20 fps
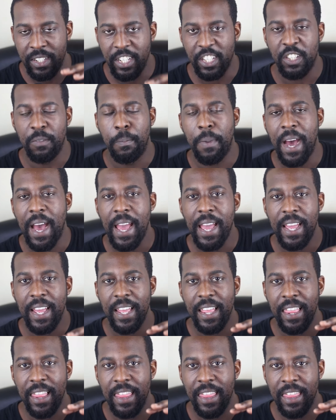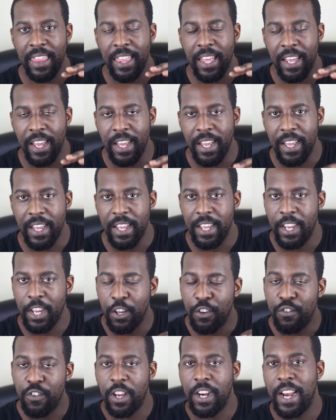Despite the
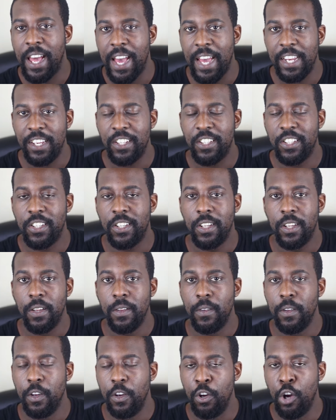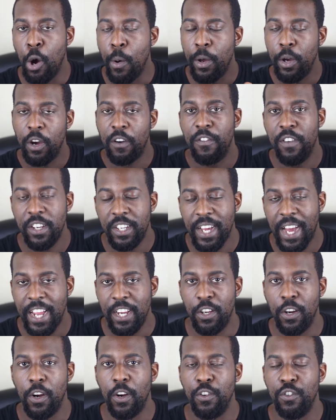Israelites going off into
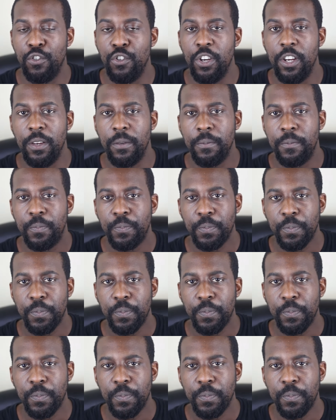idolatry,